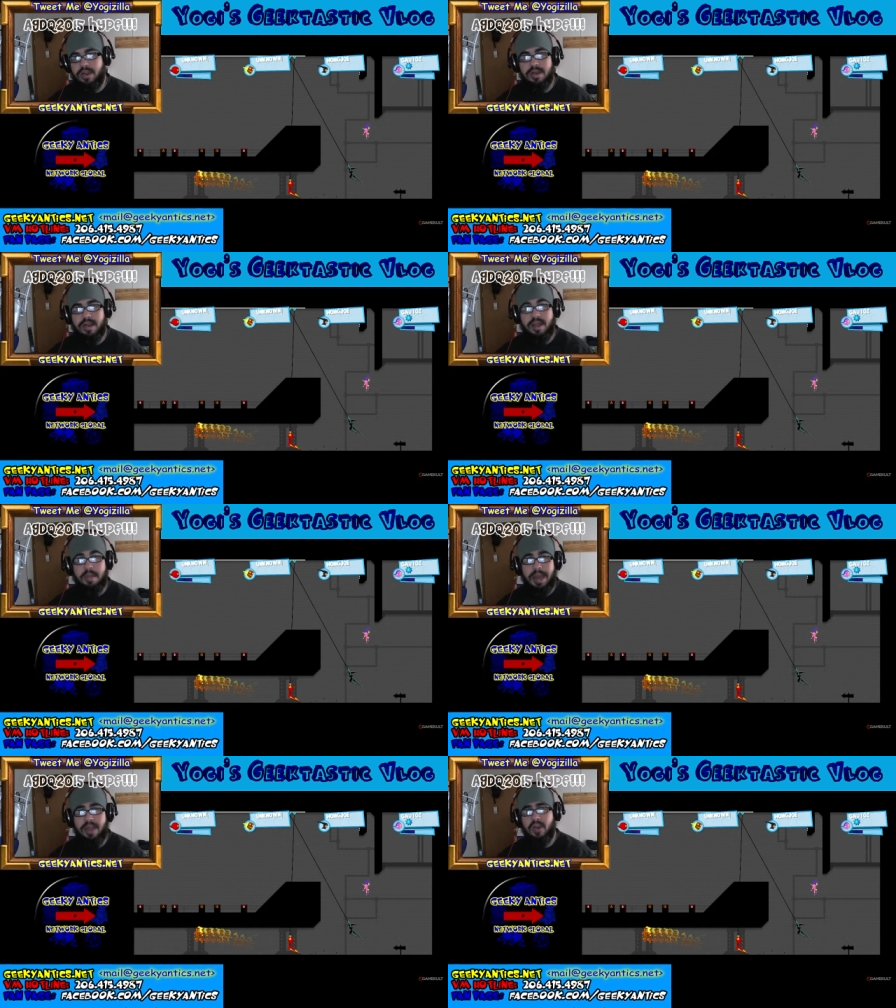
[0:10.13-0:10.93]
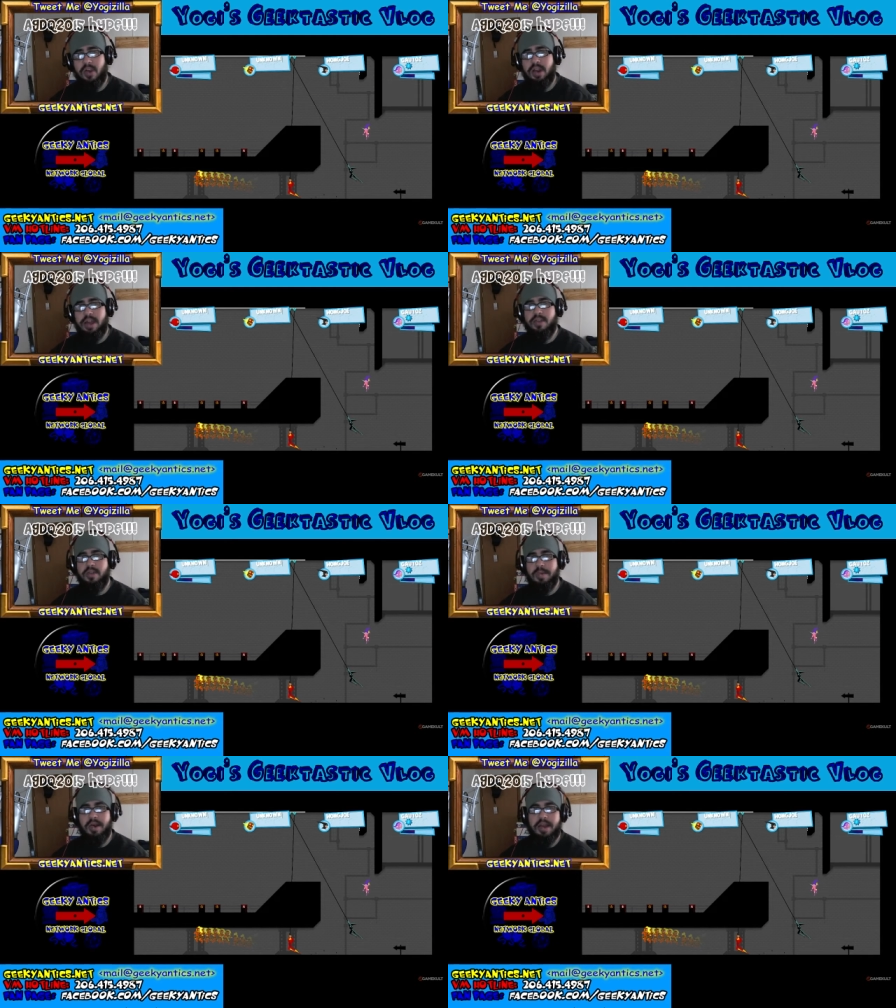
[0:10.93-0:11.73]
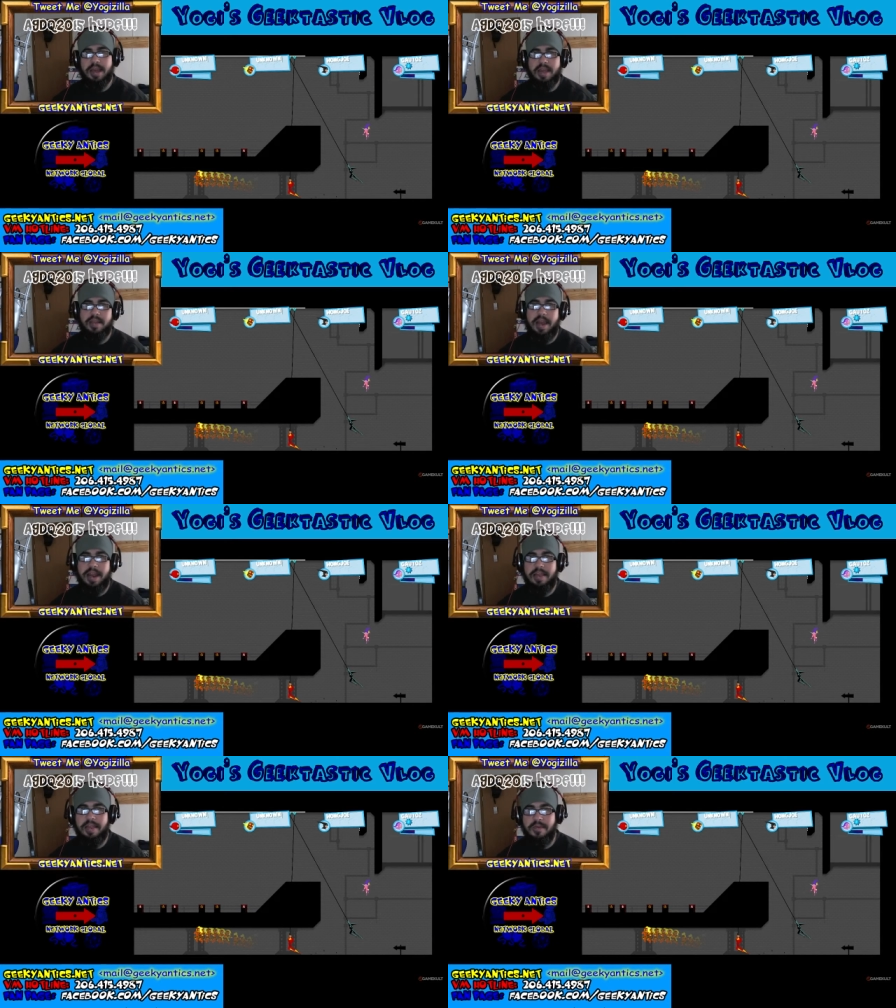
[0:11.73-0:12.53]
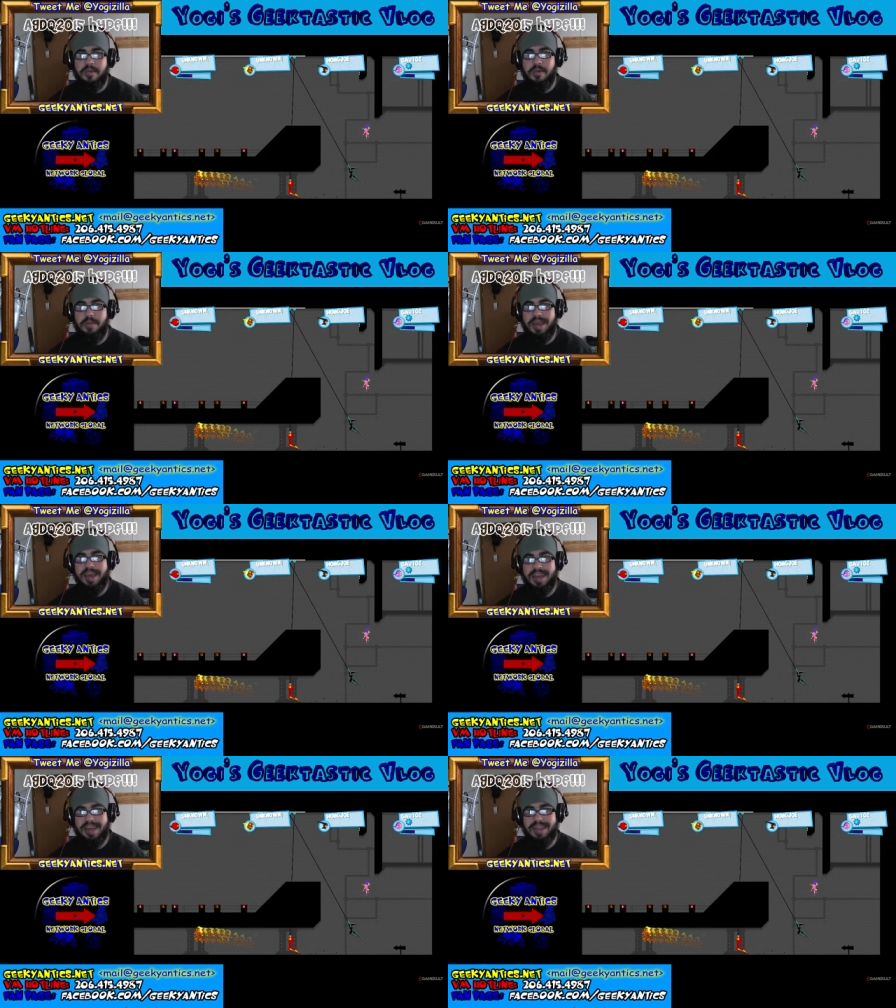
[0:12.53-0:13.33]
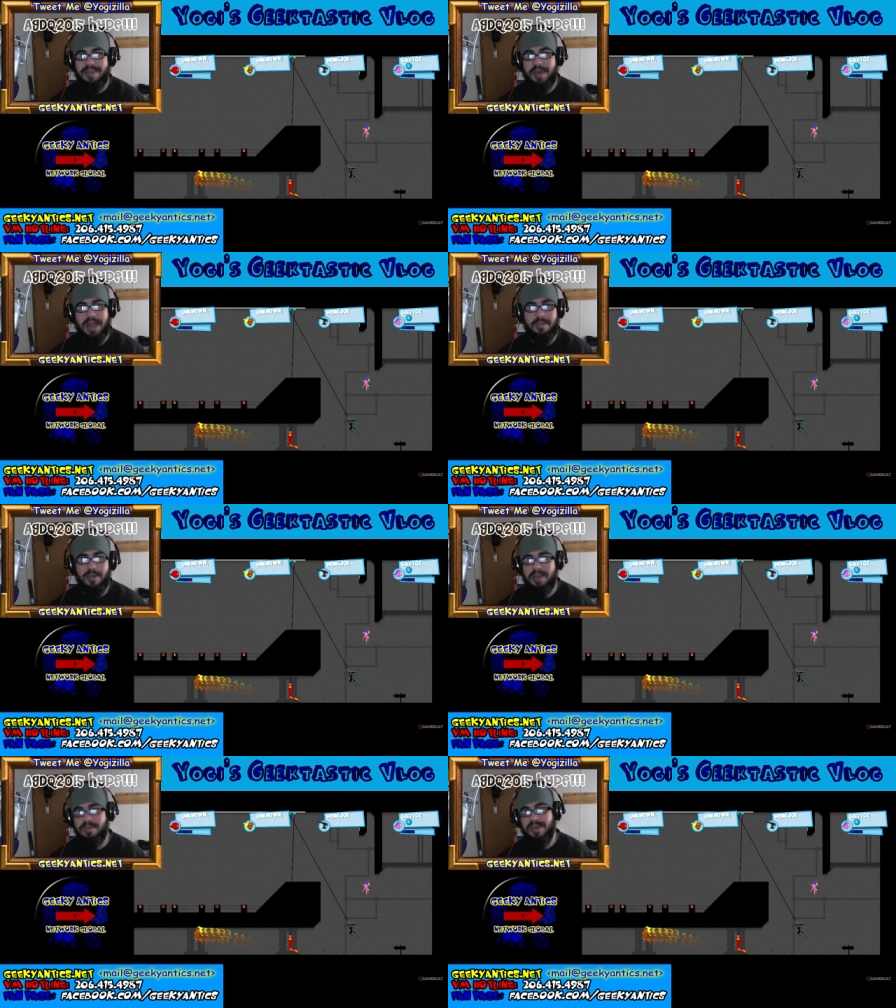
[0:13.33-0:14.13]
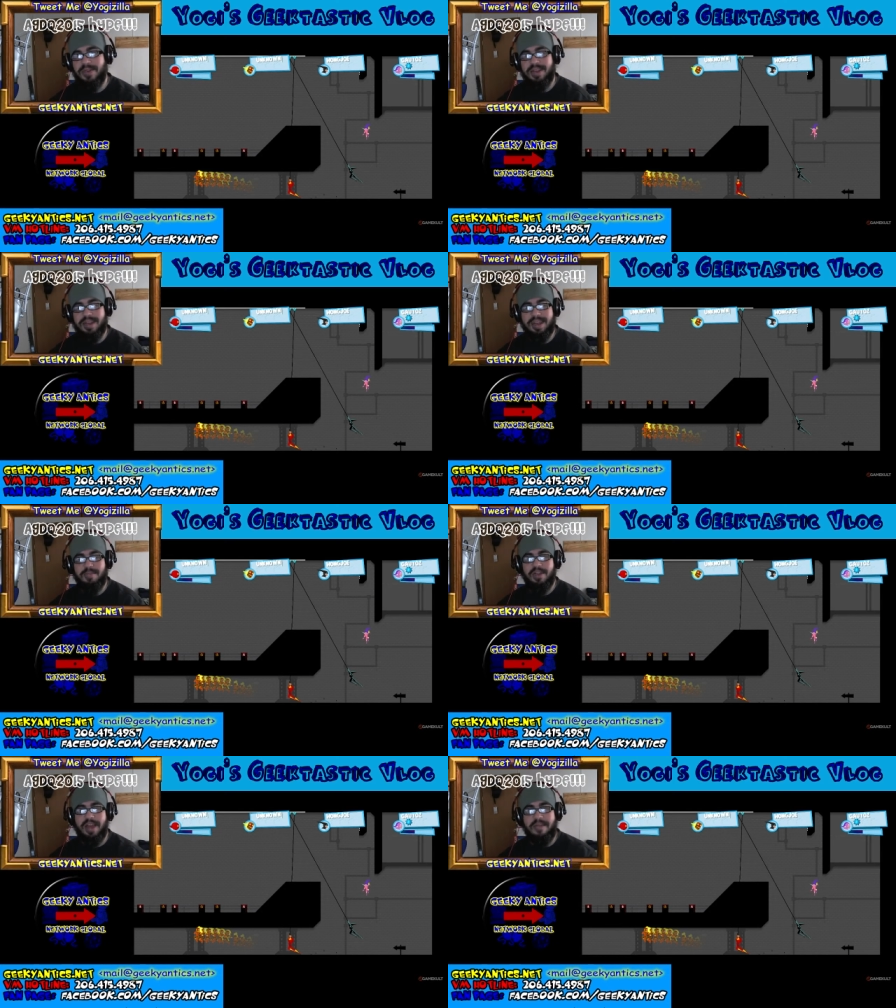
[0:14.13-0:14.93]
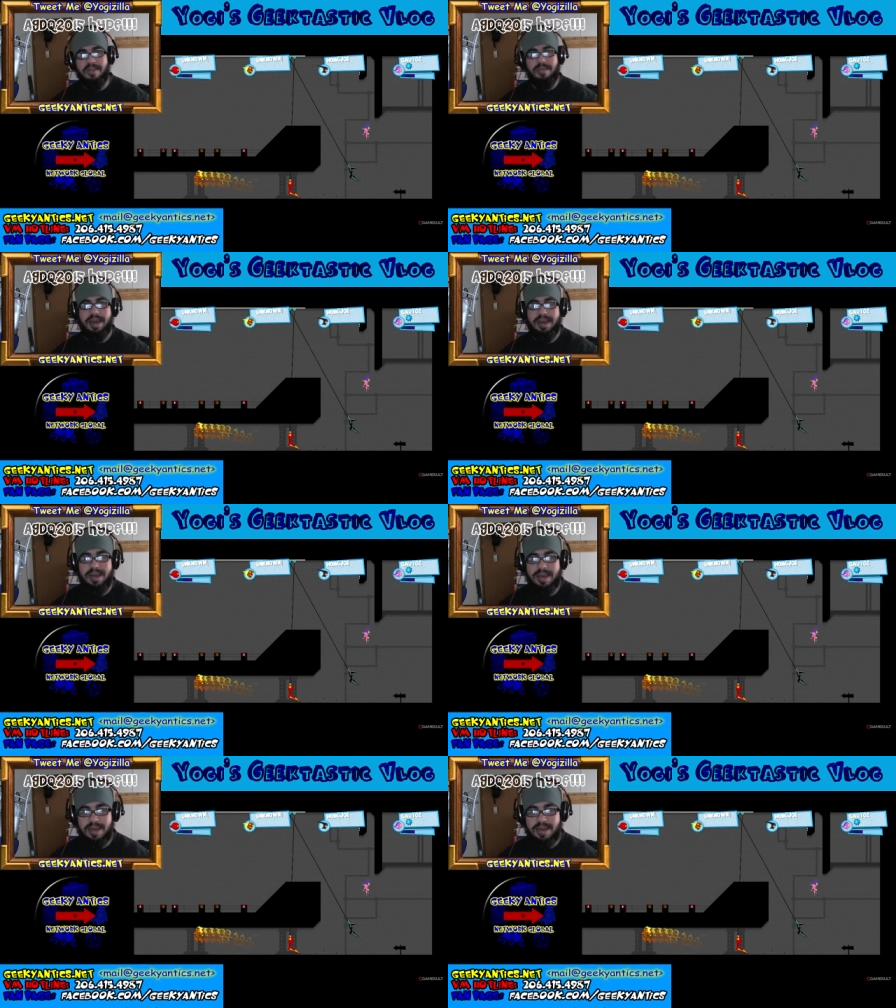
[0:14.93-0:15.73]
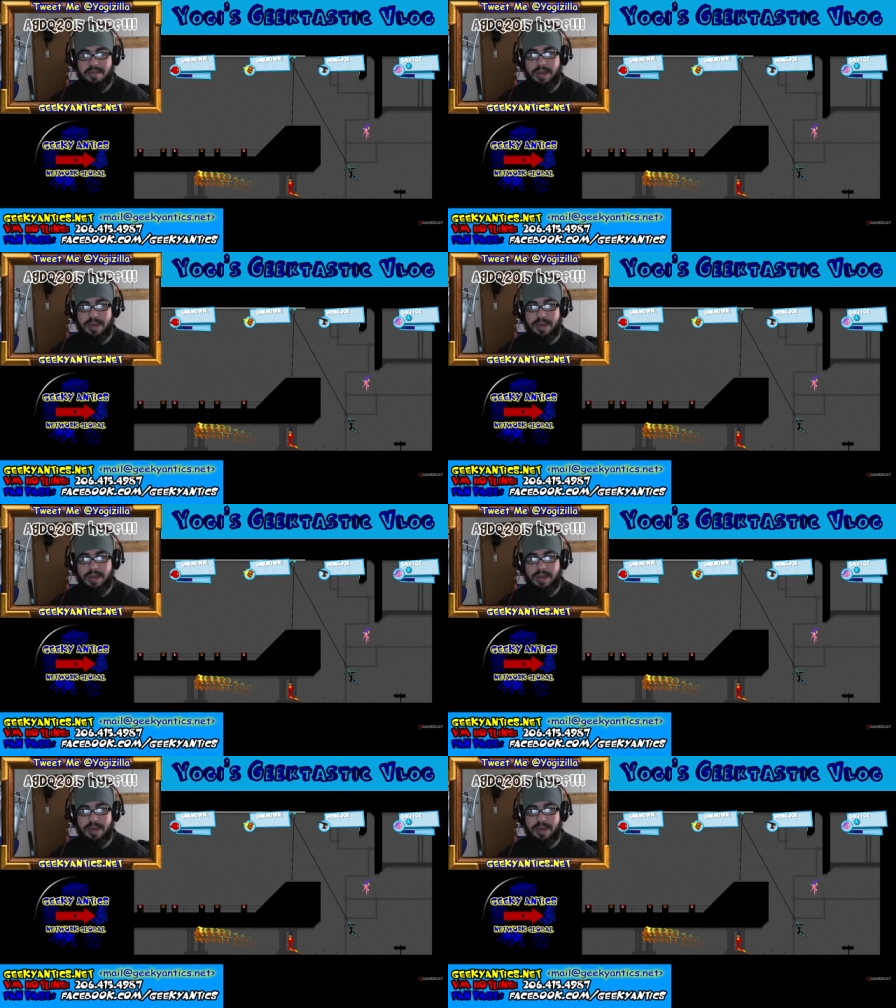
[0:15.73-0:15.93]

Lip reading: This is about as early as you'll probably get anything from me because I'm not a morning person. I'm still having my big old